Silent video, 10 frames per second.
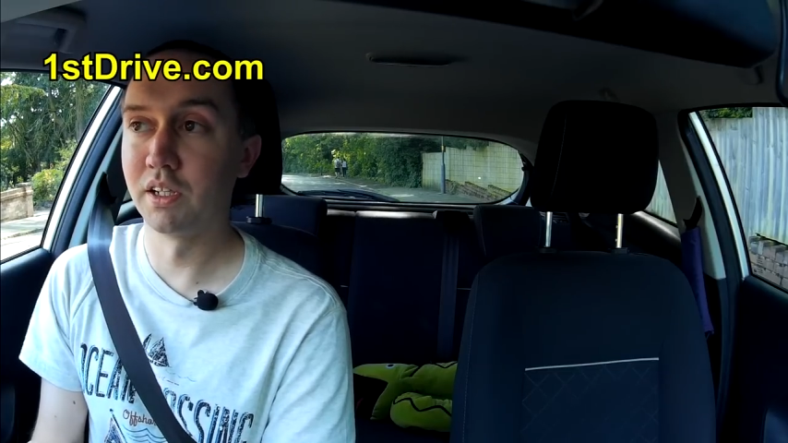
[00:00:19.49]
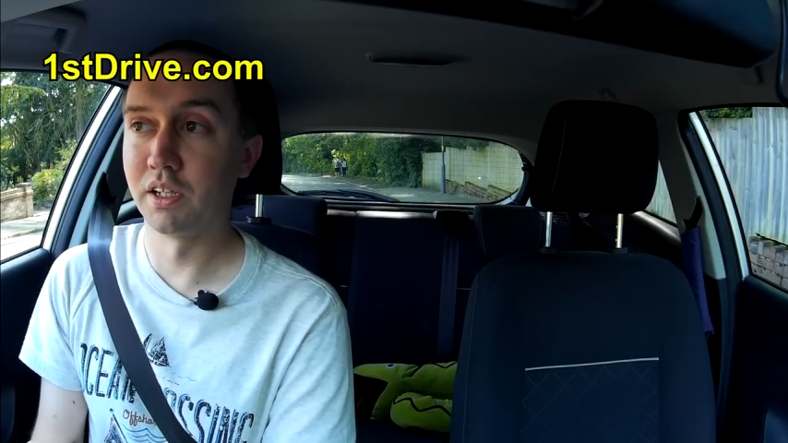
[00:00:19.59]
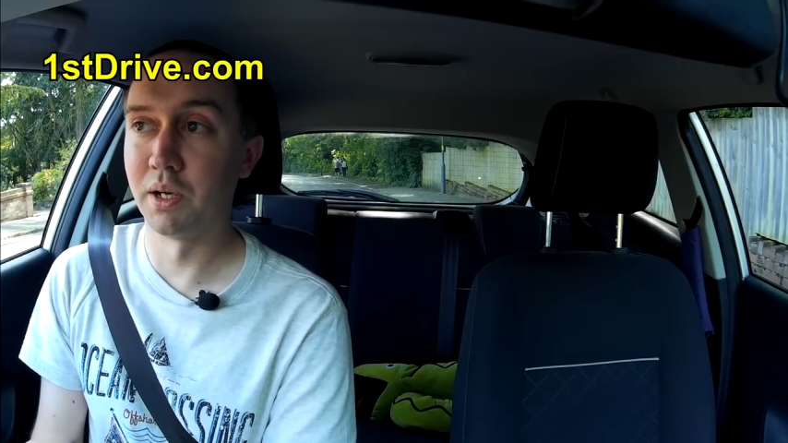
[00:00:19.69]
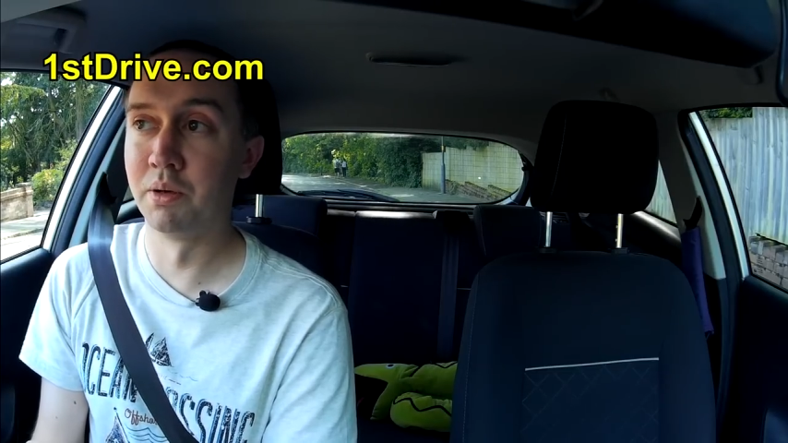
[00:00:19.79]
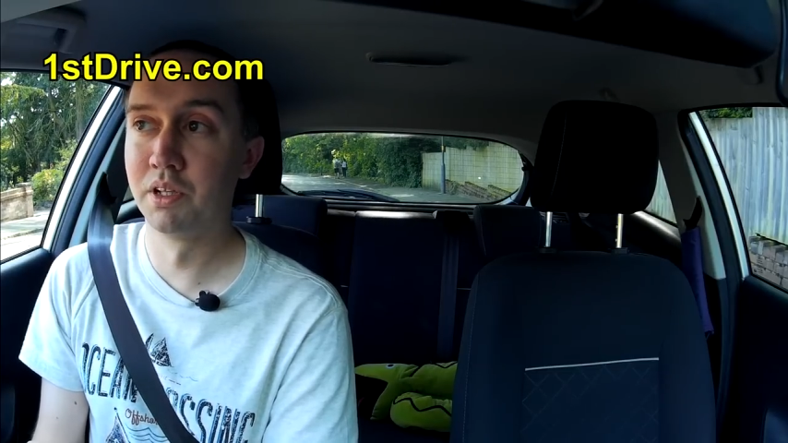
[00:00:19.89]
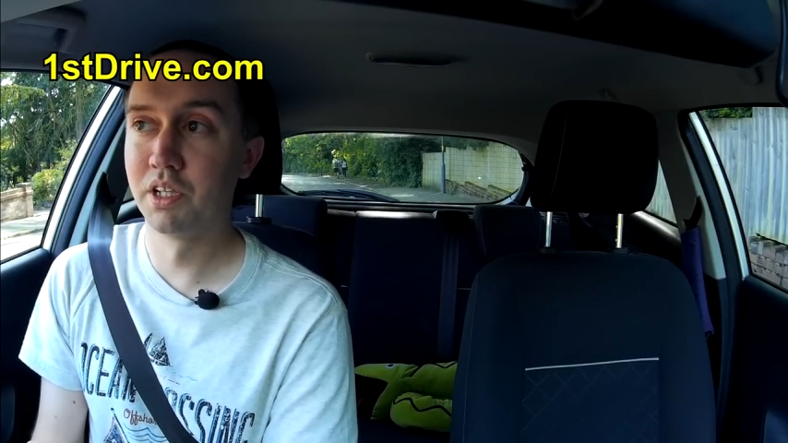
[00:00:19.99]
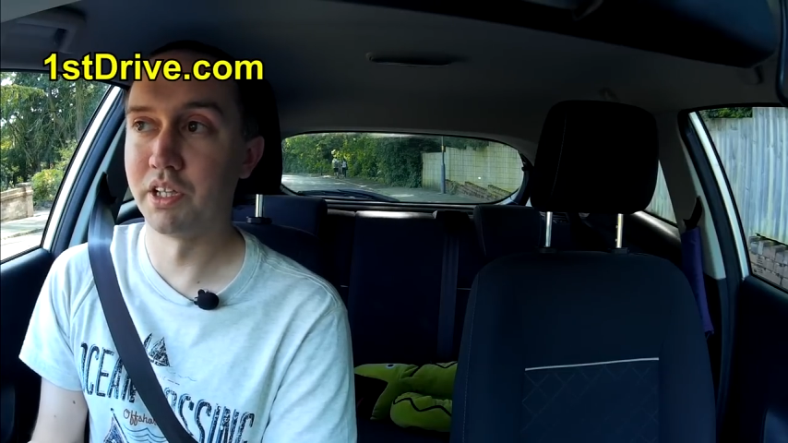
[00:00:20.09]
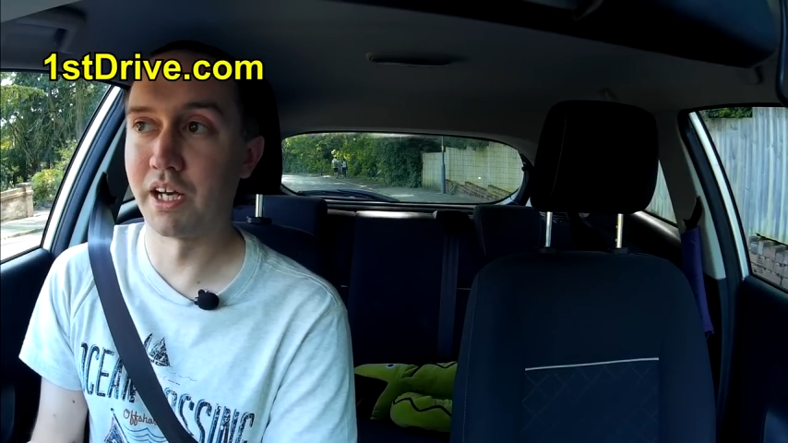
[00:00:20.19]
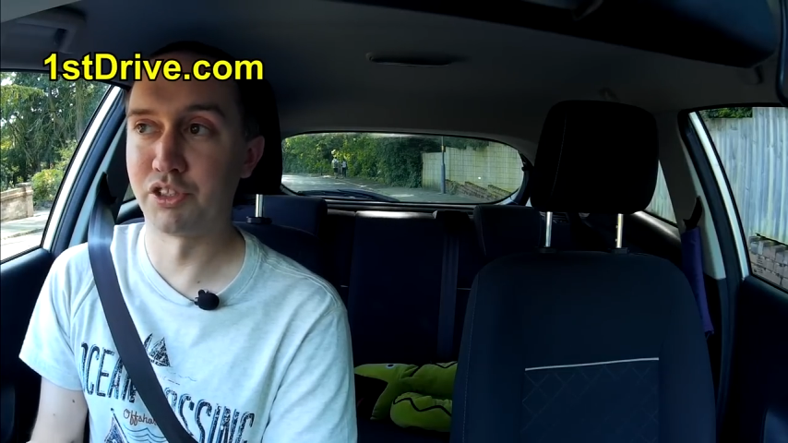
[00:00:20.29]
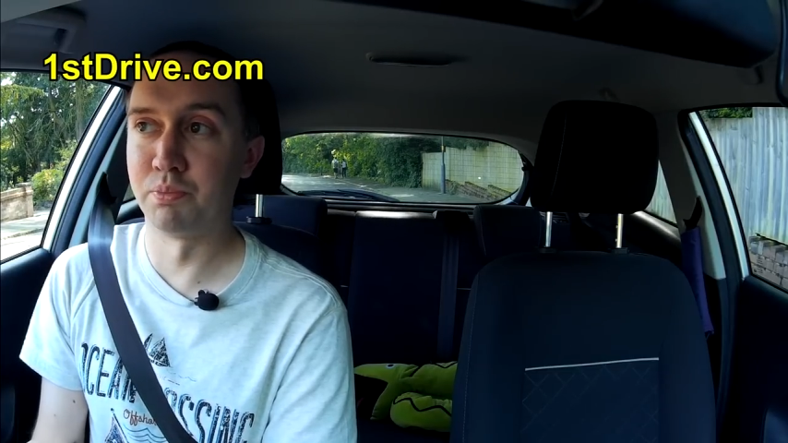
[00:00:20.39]
Uh,
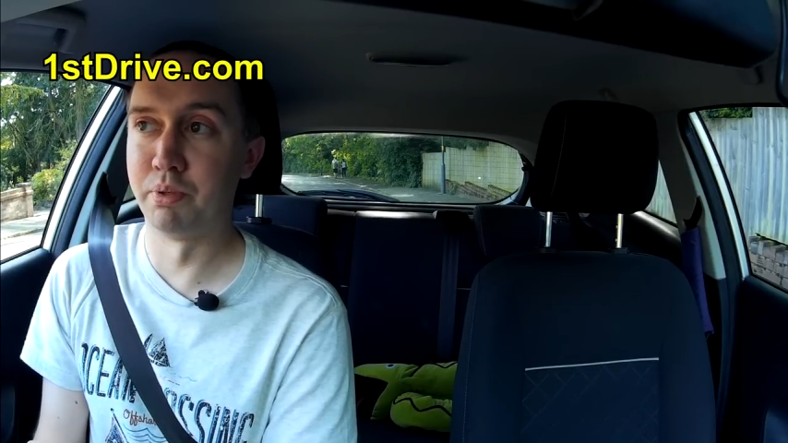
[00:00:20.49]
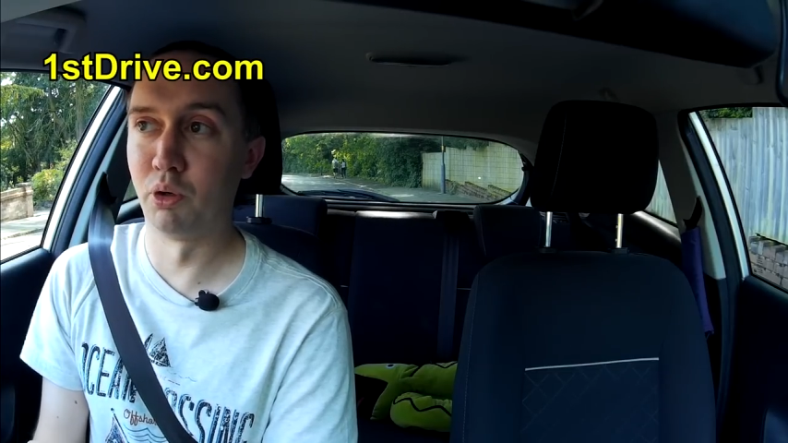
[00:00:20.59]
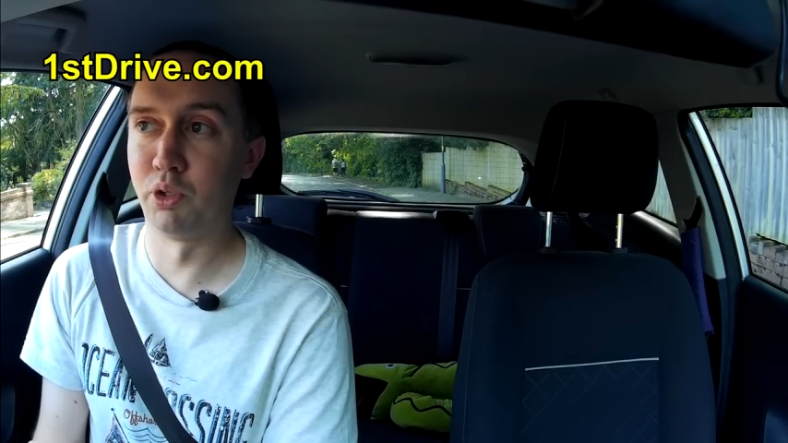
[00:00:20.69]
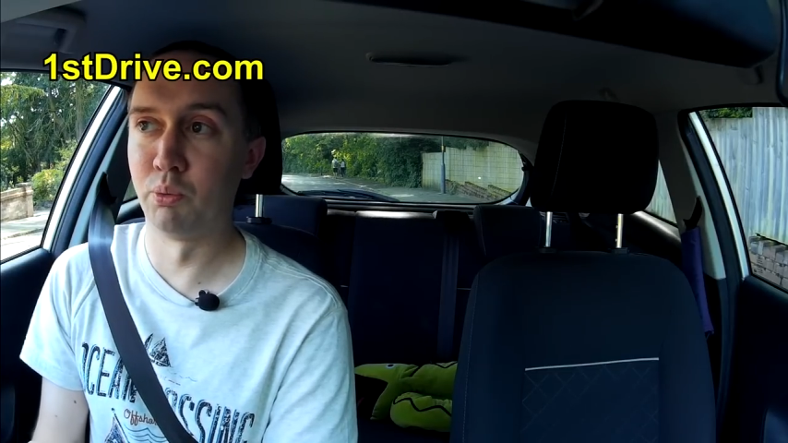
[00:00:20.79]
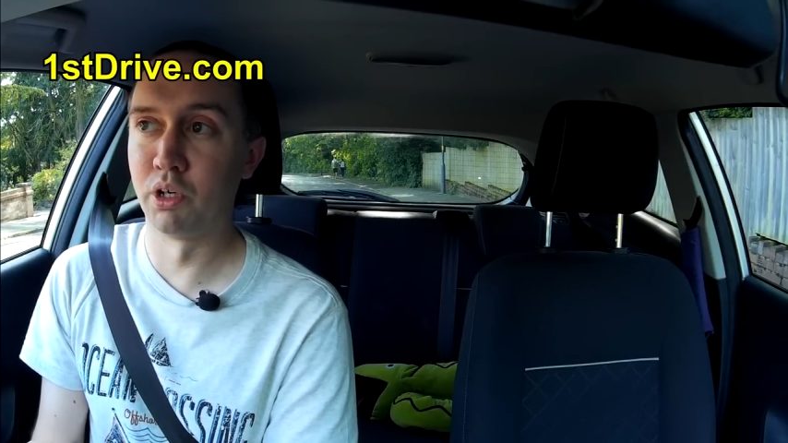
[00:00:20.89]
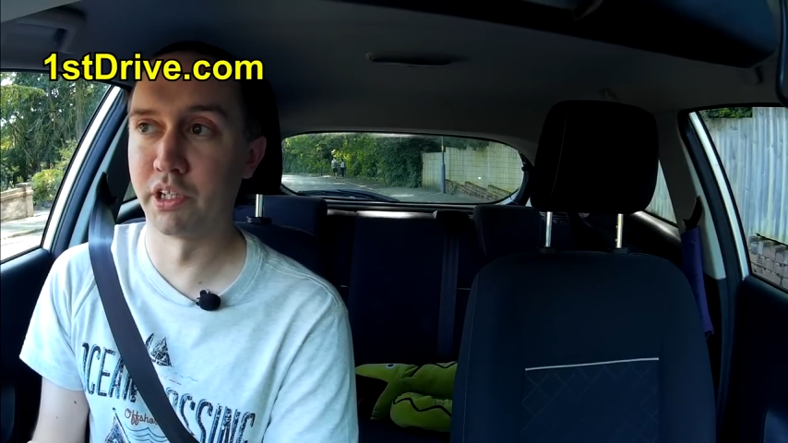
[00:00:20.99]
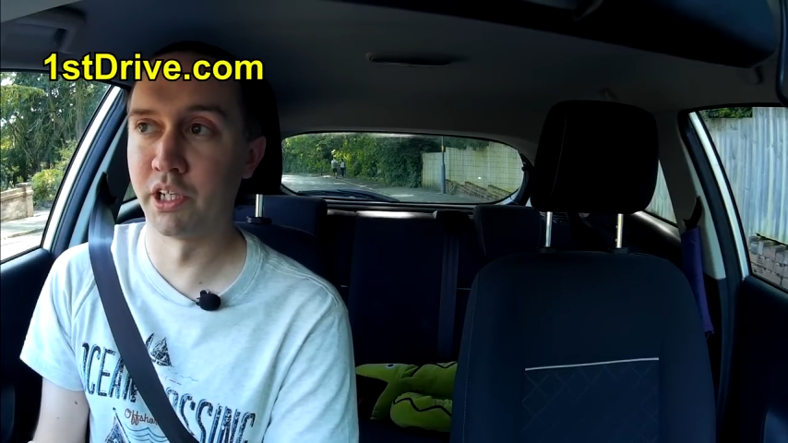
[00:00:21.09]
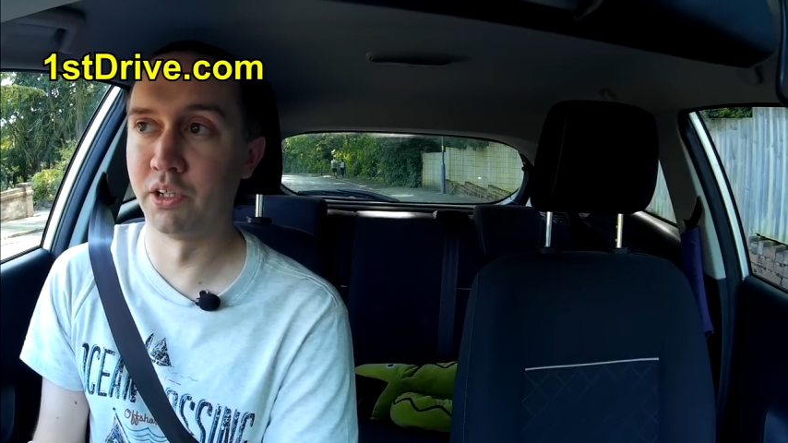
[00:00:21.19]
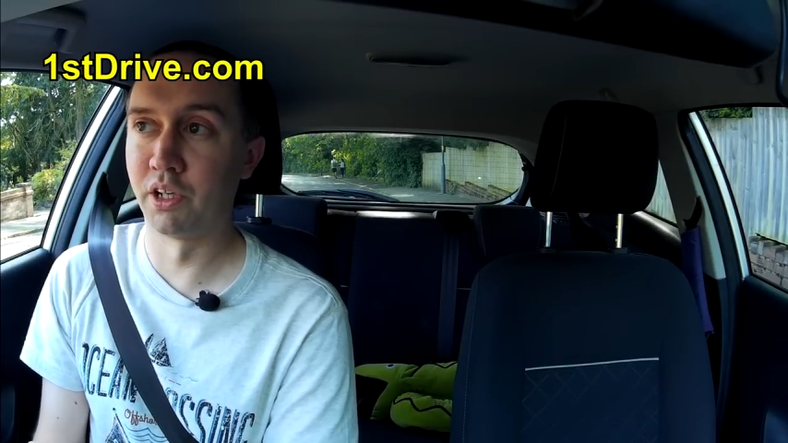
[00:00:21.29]
they had some building work going